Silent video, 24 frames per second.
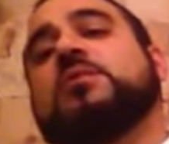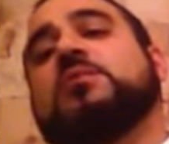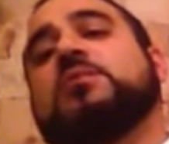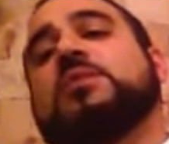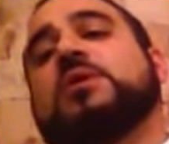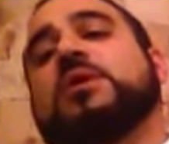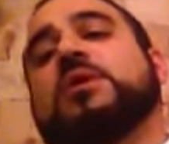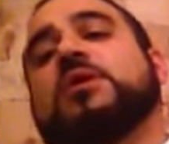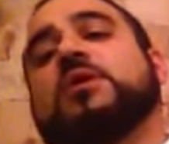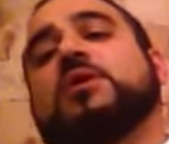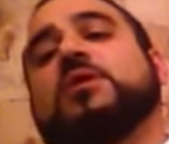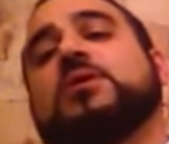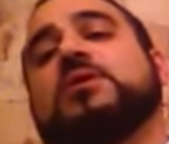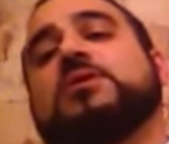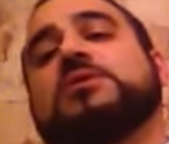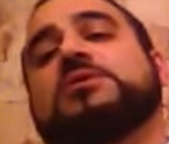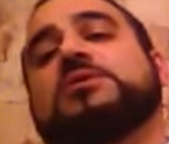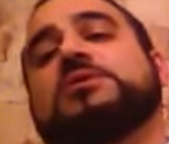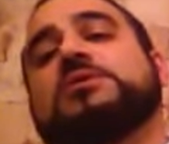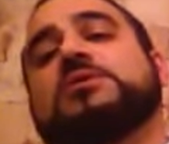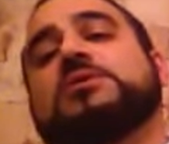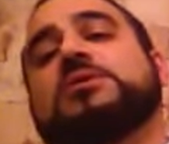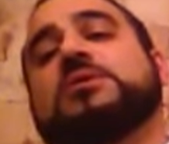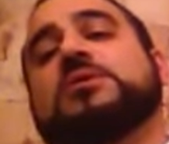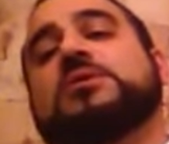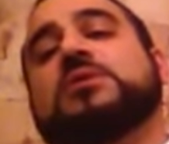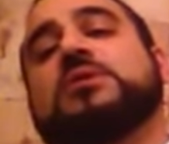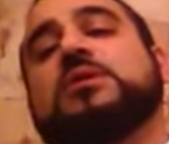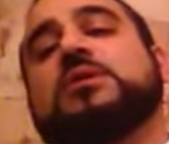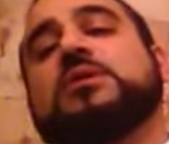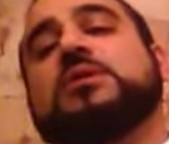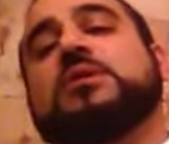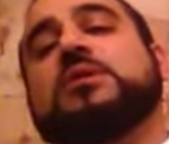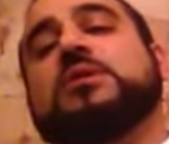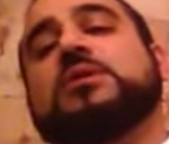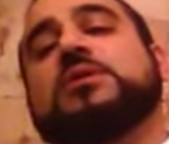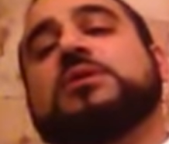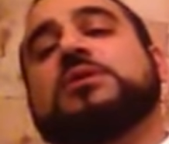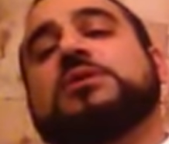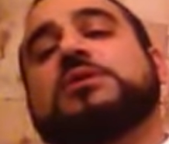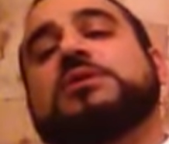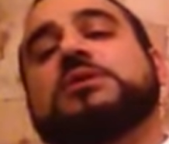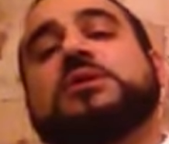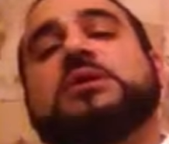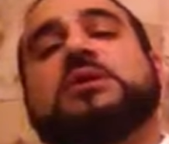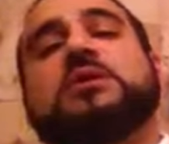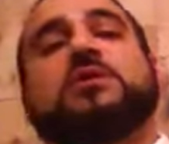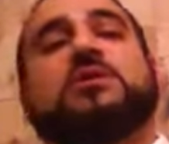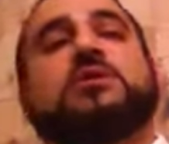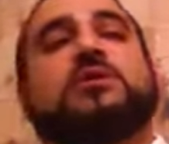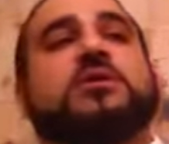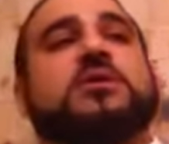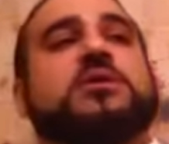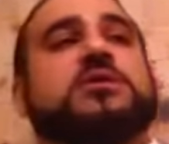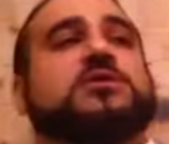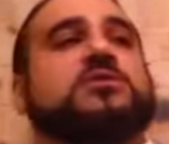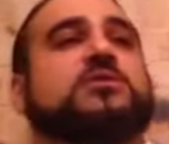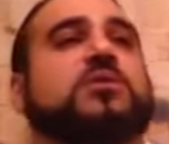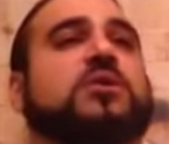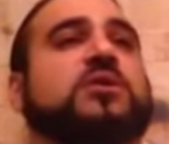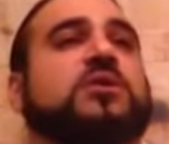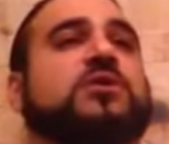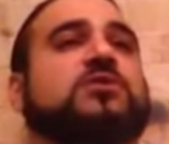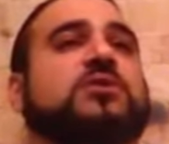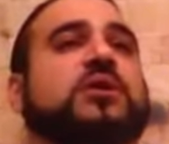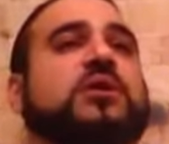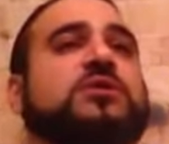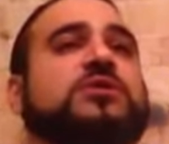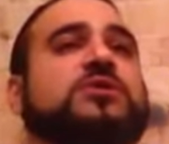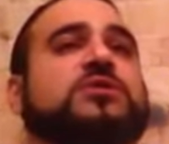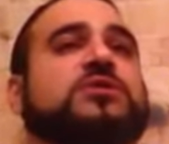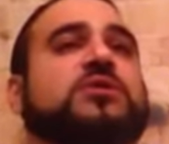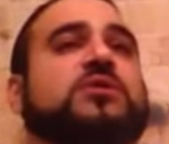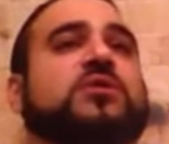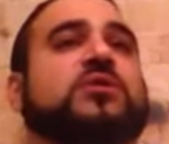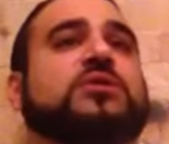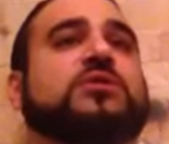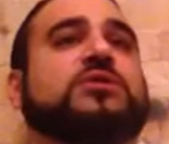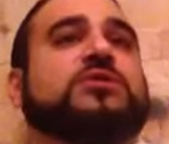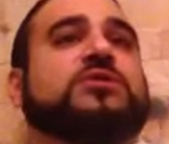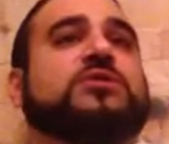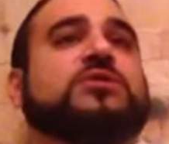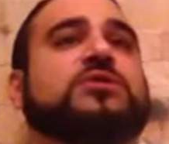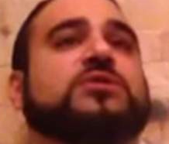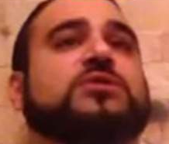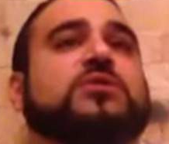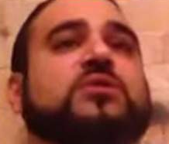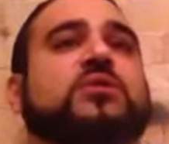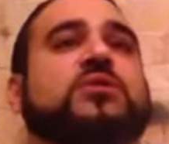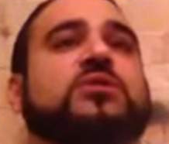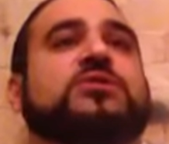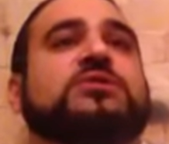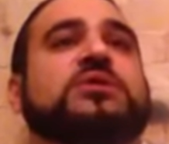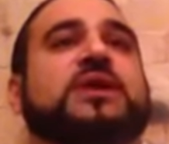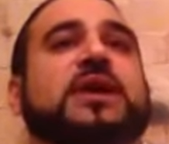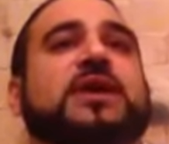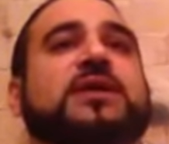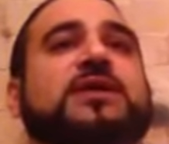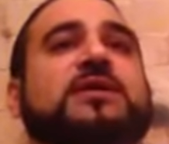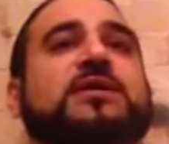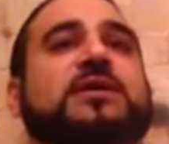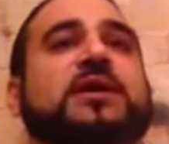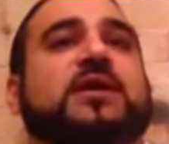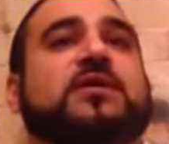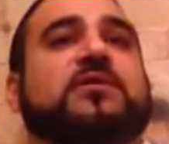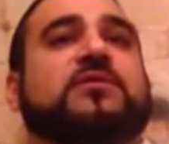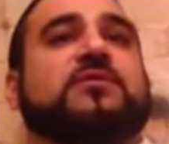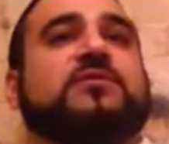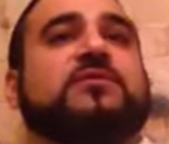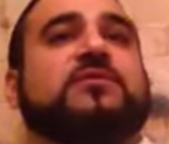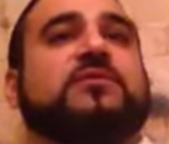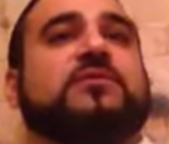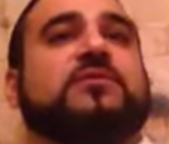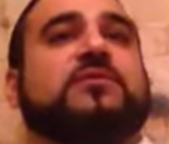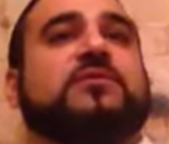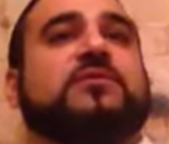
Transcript: because steel is what creates swords. Swords end life.